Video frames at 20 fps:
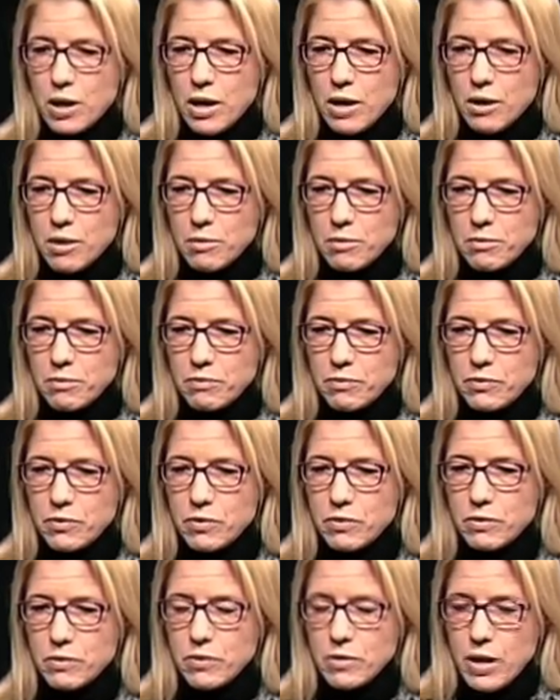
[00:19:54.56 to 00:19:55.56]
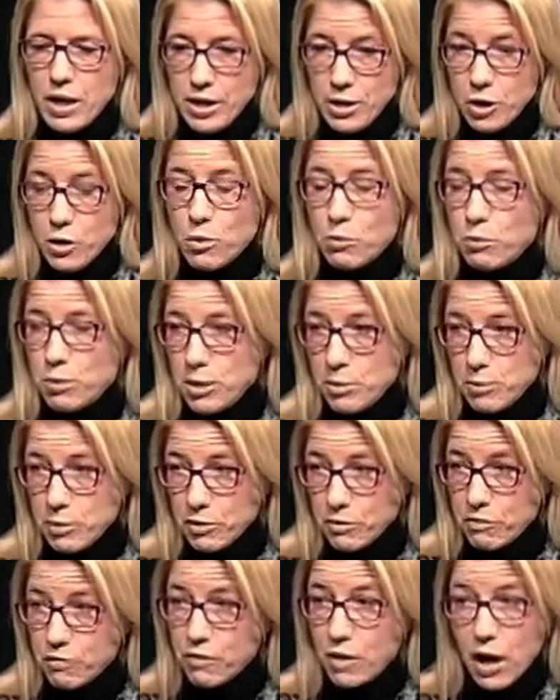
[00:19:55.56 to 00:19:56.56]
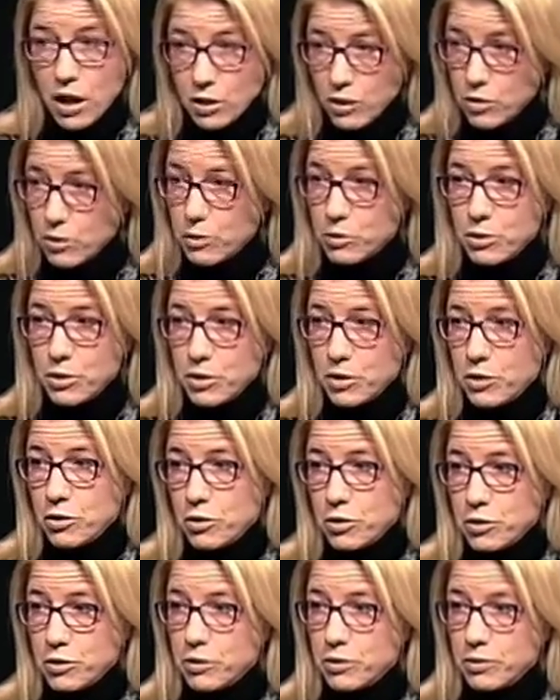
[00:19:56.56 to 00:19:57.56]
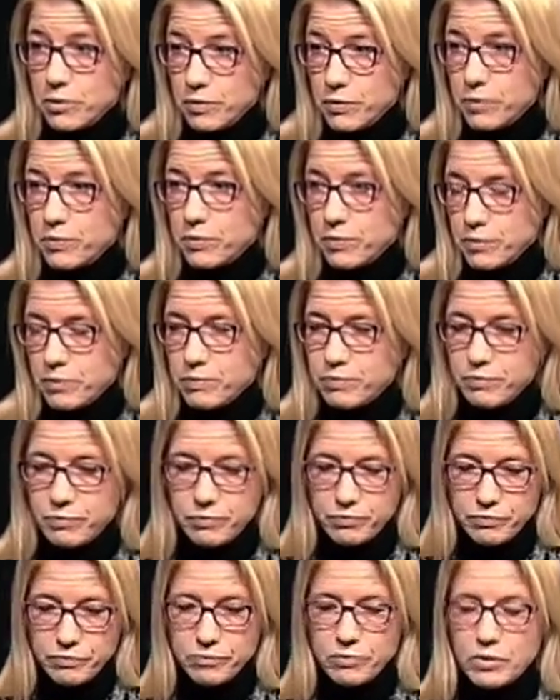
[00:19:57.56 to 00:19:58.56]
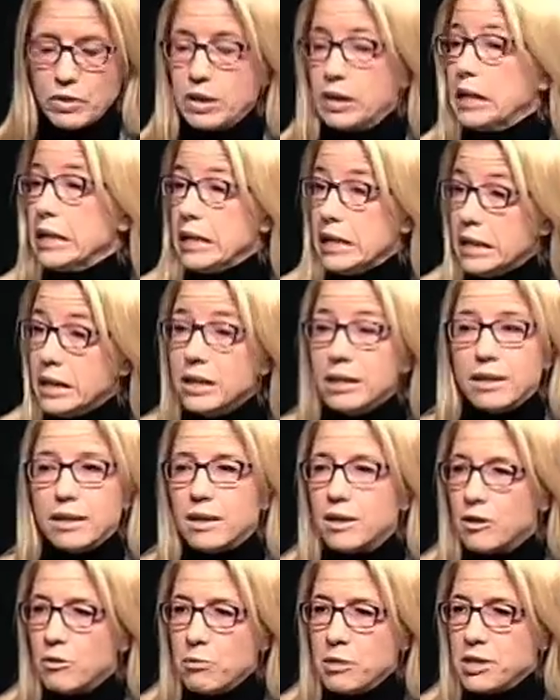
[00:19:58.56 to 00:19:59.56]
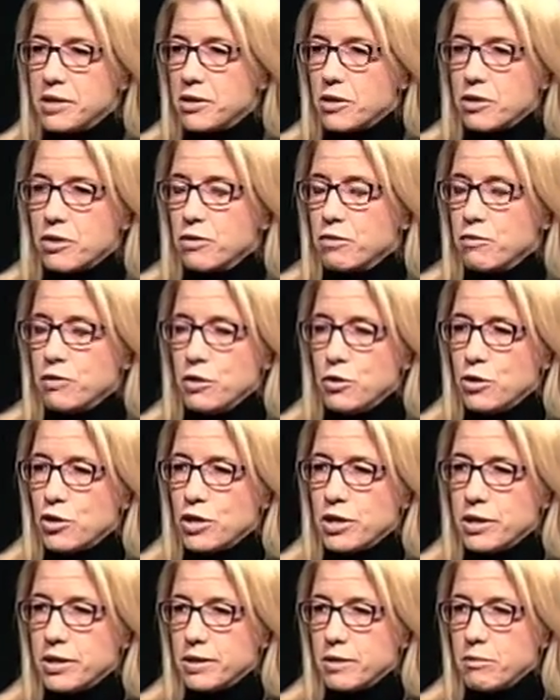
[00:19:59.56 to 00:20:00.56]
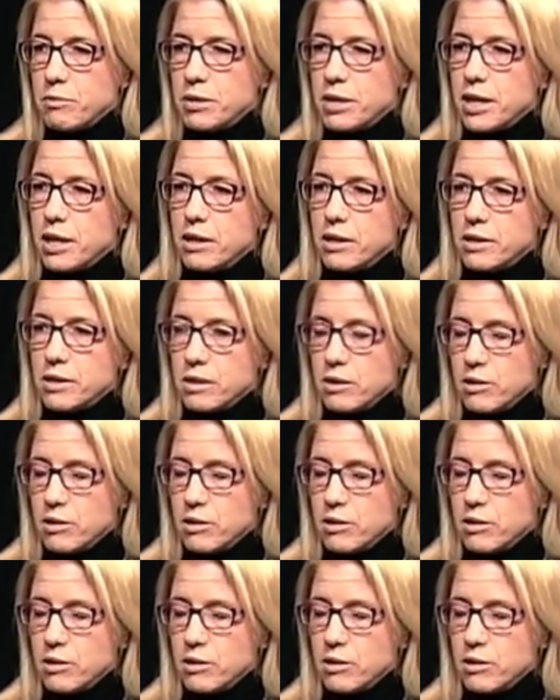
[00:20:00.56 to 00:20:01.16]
um, I know people follow your lead on mm-hmm. mystical mm -hmm. fusionism. Tell us